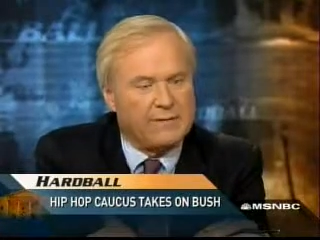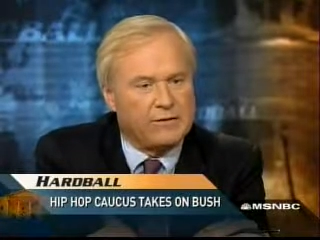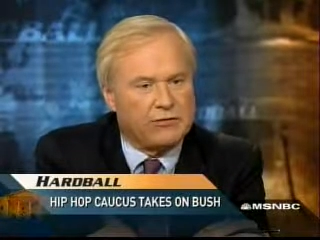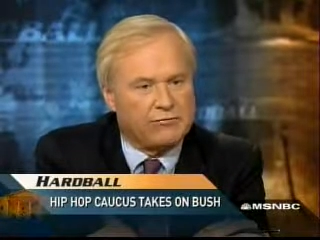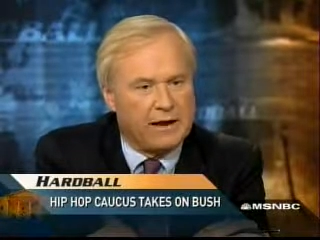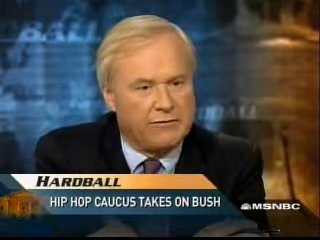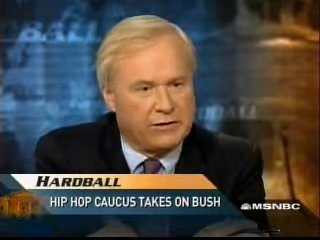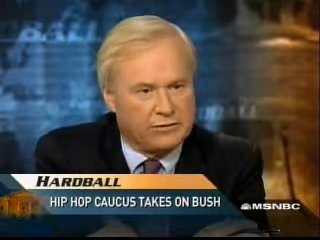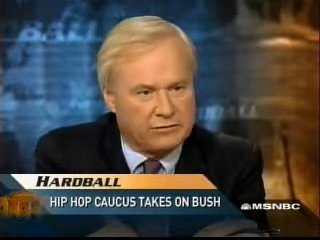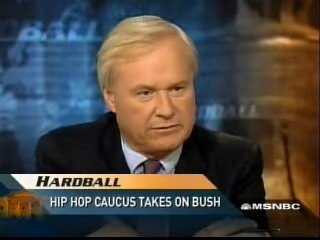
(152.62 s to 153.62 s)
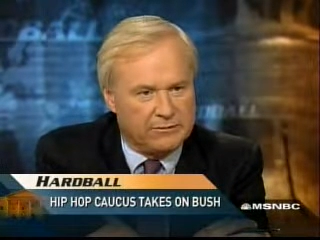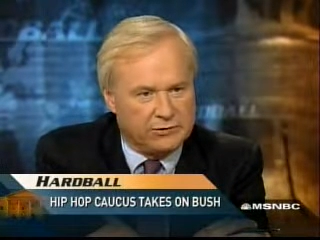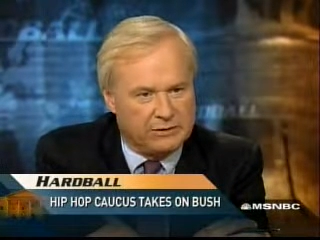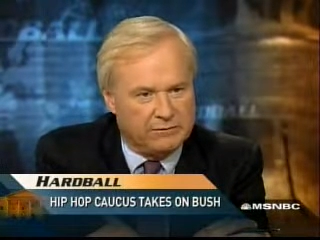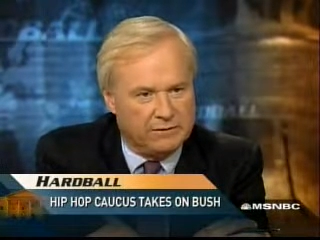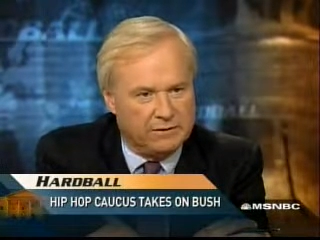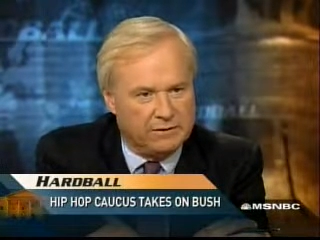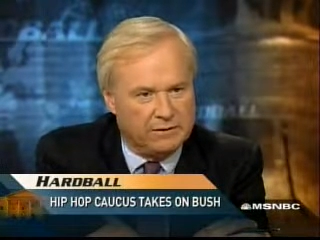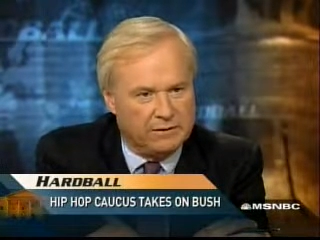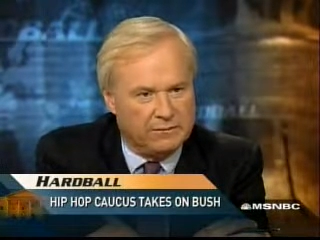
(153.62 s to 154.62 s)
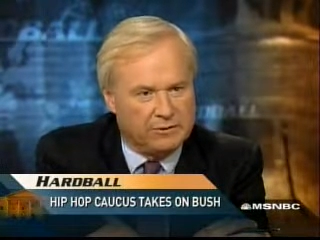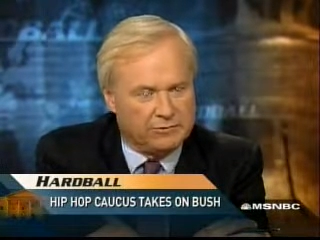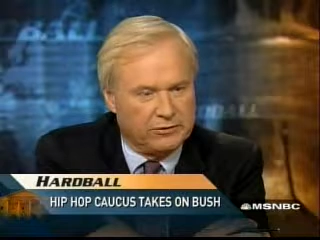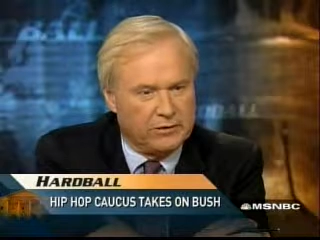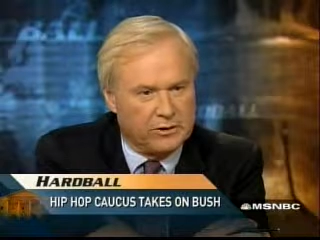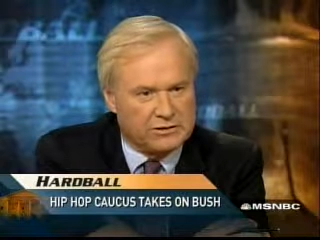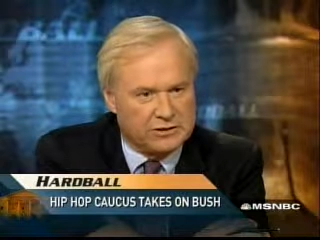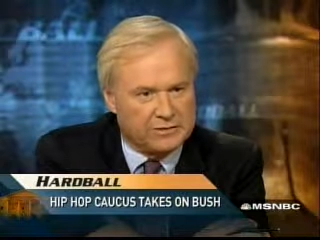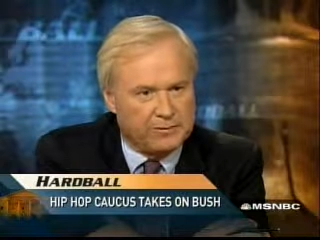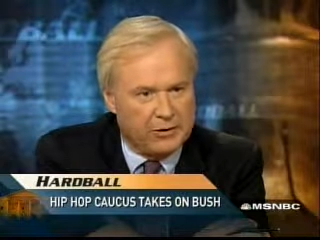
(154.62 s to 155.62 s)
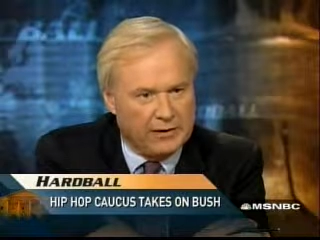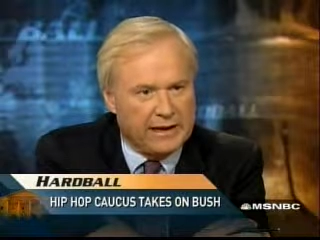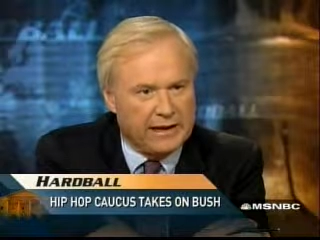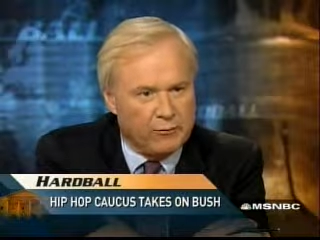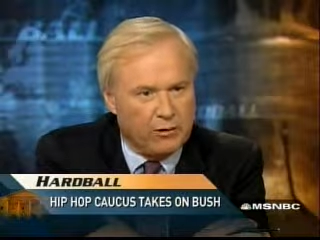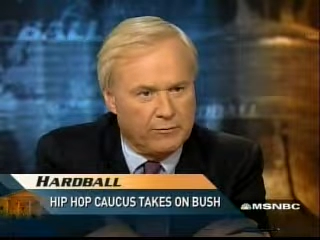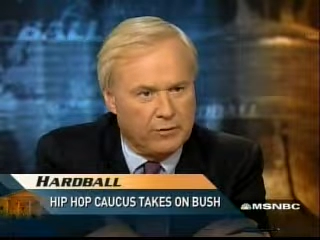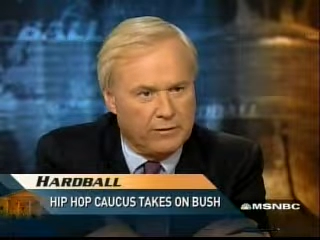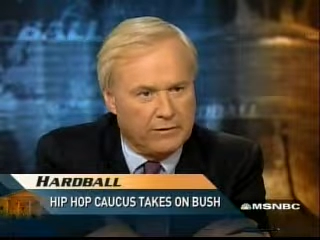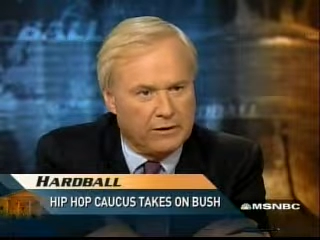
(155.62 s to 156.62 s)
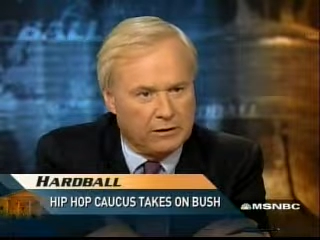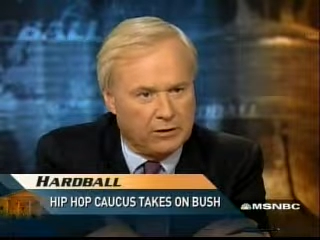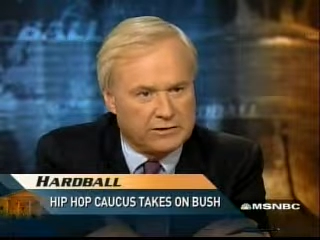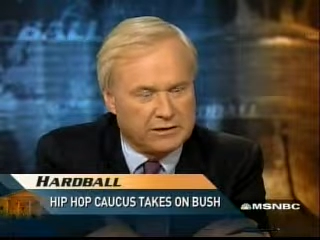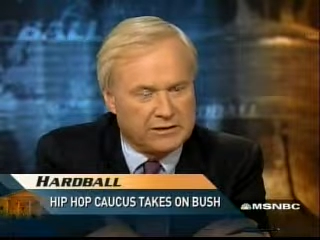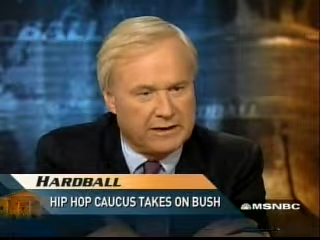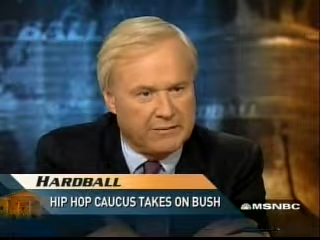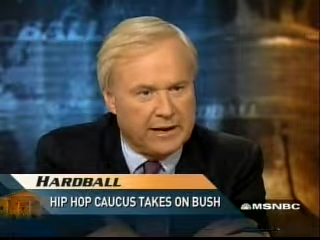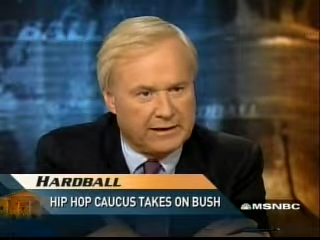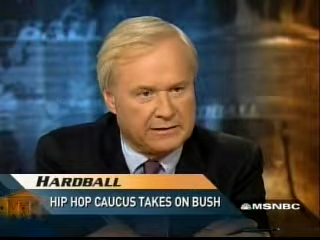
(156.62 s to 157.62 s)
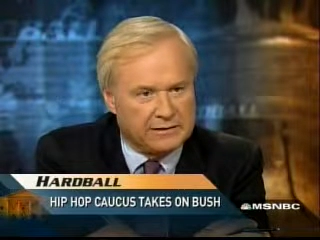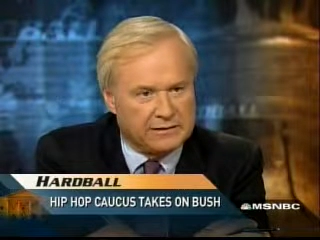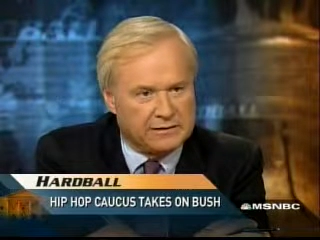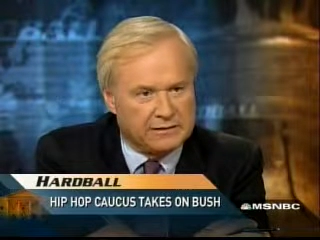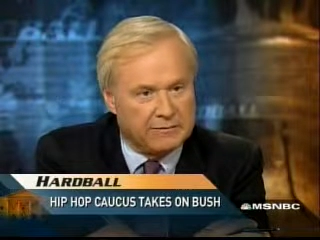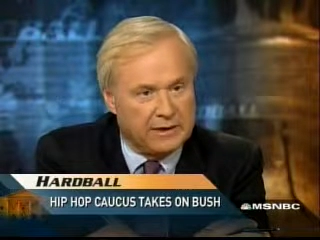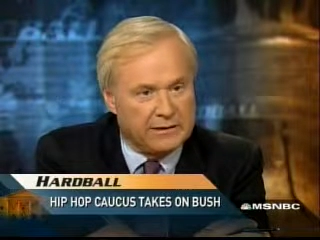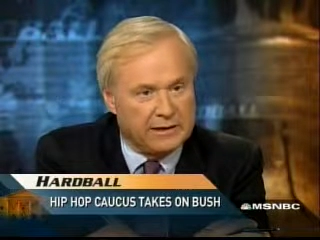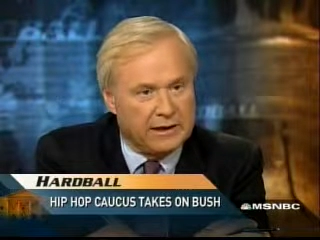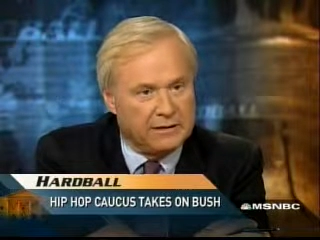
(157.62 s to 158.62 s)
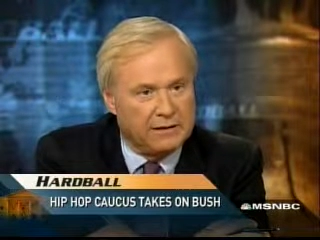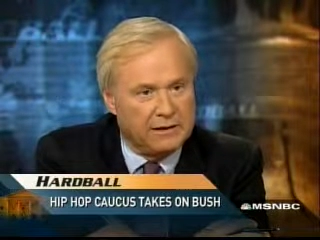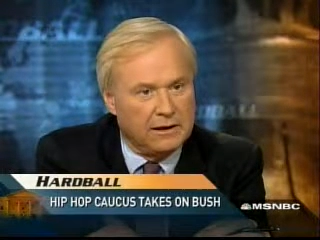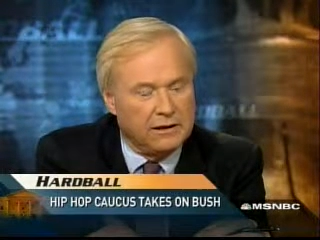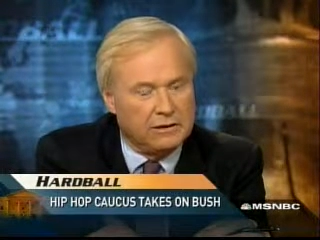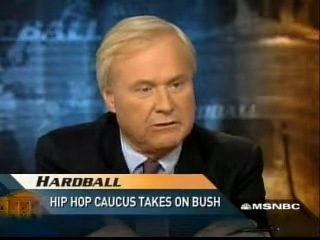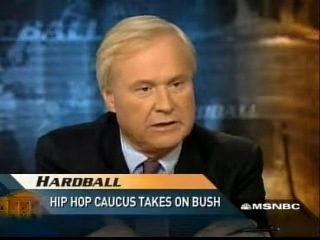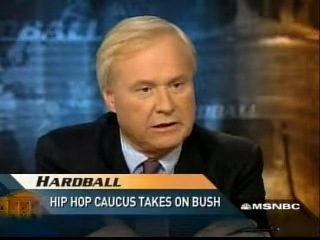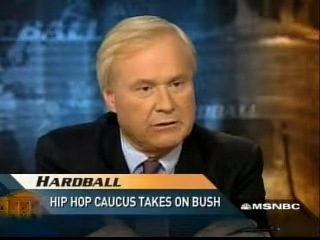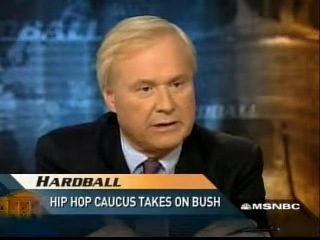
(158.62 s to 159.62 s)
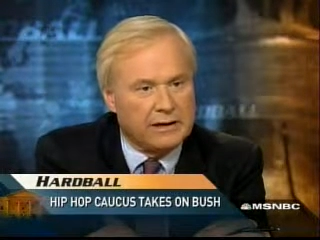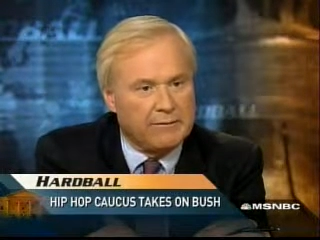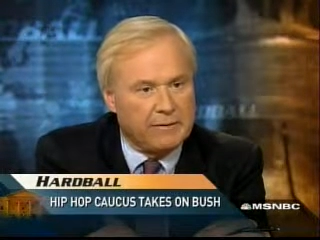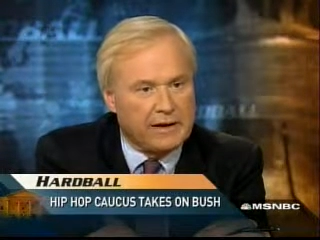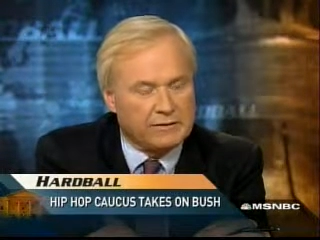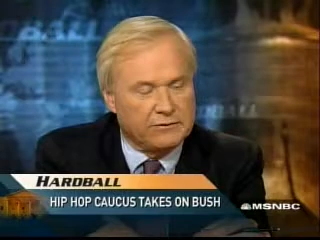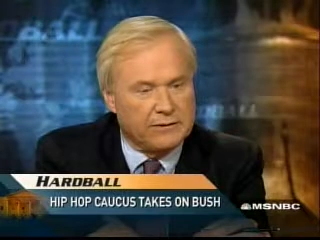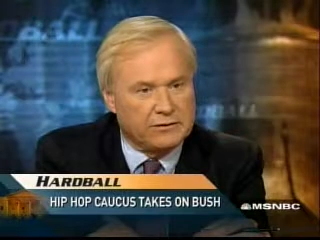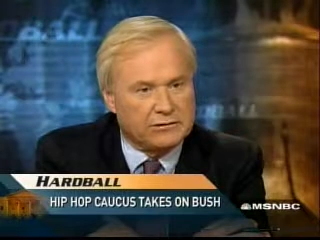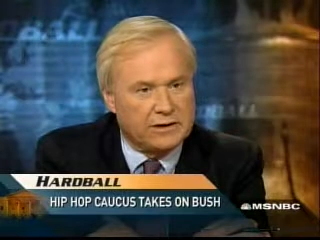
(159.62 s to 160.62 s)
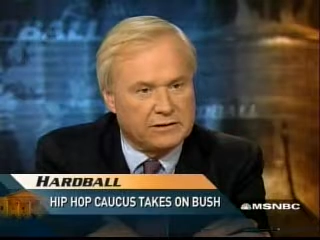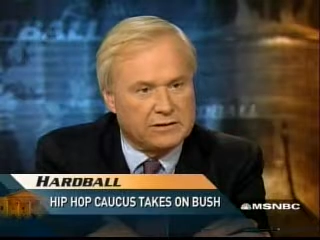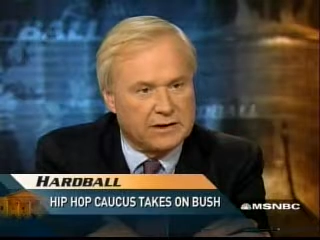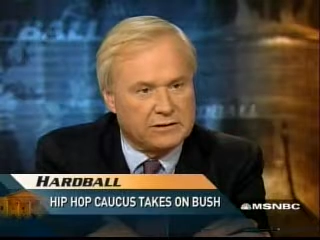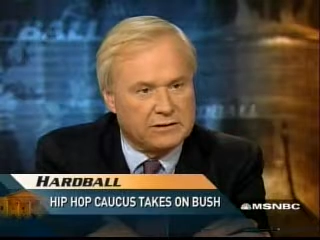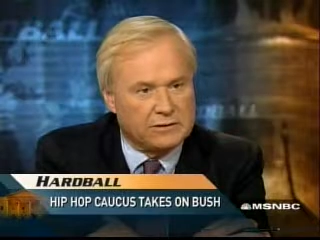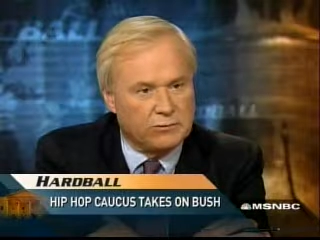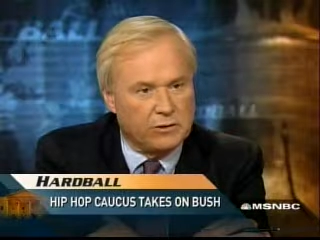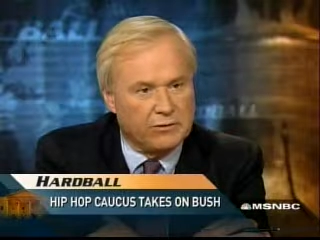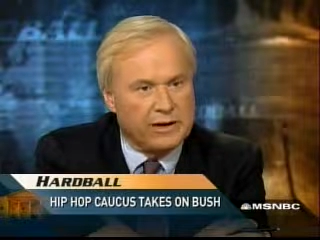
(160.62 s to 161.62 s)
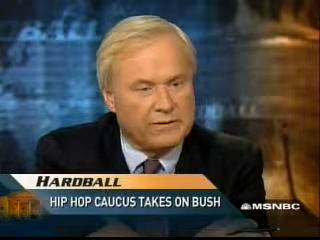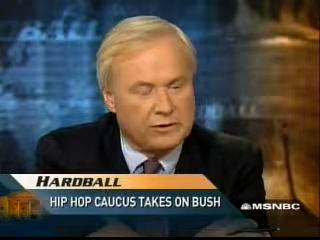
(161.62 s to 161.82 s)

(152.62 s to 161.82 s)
without the threat of conscription, which really was the spur to the anti-war movement in a large extent back in the 60s in my day, do you think you can get massive demonstrations against this war